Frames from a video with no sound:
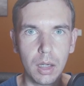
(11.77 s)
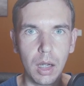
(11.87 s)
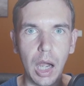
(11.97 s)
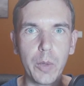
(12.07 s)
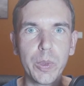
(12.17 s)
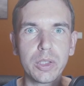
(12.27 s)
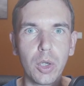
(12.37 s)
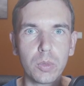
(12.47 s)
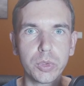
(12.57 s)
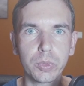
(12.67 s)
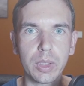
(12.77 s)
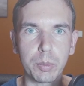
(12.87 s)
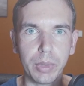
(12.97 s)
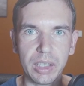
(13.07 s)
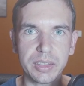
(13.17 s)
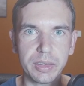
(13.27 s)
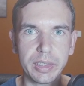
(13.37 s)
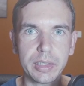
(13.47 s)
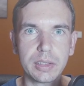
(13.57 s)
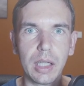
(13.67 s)
I will go through their press
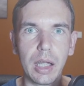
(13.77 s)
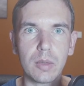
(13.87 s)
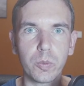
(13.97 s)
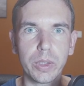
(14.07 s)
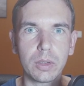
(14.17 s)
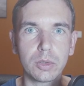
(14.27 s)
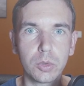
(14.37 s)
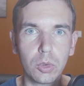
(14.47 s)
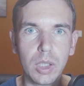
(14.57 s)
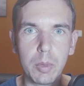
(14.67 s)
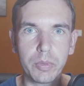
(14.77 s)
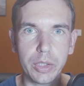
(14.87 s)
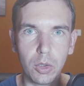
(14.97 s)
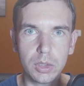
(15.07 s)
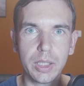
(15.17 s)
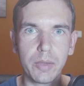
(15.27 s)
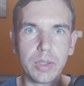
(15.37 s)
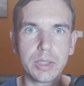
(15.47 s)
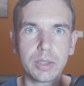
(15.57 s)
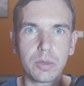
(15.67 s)
release and we'll talk about the
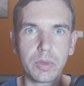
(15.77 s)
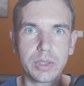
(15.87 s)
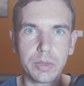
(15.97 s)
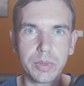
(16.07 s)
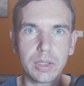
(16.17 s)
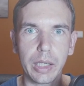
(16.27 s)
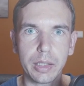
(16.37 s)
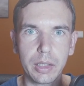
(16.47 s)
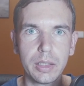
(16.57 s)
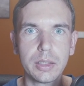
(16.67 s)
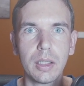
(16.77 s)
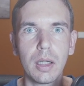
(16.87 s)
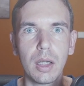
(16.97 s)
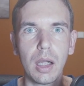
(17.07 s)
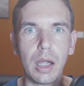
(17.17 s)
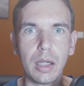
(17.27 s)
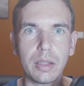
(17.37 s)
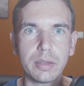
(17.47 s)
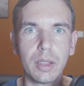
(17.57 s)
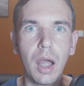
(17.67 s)
consequences of a service like this
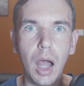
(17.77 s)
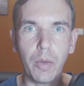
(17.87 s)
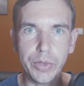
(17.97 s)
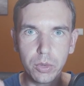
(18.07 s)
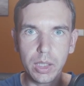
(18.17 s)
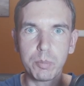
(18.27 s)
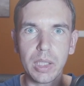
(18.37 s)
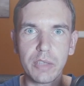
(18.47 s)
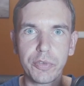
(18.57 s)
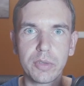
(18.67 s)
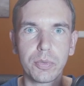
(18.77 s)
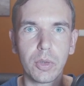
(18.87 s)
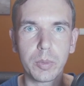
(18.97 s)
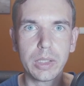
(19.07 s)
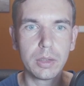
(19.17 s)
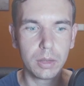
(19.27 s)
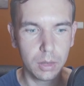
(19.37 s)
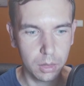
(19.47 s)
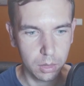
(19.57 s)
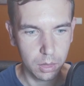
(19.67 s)
and how you can benefit from it.
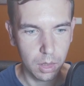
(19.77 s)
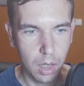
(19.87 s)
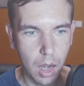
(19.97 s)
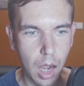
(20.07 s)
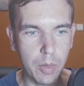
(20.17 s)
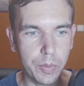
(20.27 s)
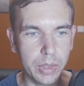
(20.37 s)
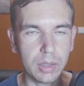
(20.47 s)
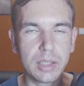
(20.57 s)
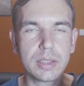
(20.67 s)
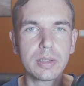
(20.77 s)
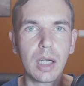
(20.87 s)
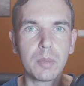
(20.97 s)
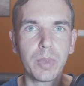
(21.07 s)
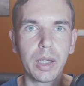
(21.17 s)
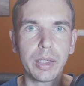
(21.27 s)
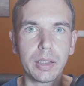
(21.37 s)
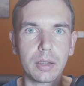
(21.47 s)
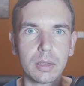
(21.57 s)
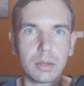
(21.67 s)
However, let's start by
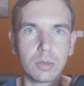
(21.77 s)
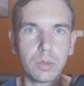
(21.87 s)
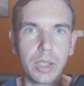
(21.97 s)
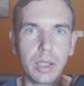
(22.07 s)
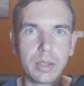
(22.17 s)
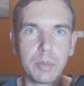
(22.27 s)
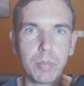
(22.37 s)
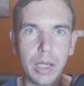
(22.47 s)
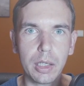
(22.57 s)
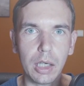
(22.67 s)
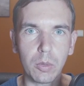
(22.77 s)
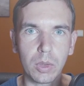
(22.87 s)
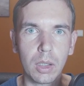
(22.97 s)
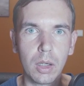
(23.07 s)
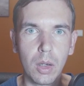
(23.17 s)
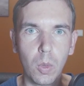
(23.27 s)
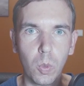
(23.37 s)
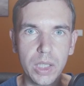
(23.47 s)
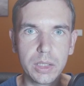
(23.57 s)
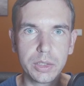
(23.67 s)
looking at the background.
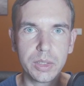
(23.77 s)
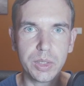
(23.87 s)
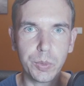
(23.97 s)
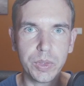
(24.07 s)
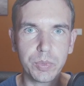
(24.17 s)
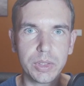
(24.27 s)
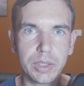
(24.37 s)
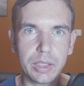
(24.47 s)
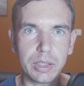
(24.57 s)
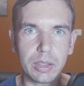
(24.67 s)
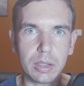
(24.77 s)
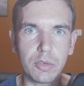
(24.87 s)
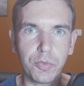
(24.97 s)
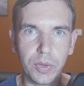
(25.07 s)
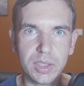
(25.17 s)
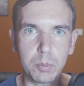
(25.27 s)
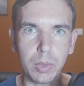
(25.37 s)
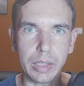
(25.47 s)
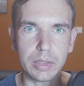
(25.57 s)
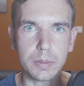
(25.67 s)
Why such a service was needed in the first
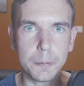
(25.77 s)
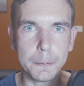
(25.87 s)
place?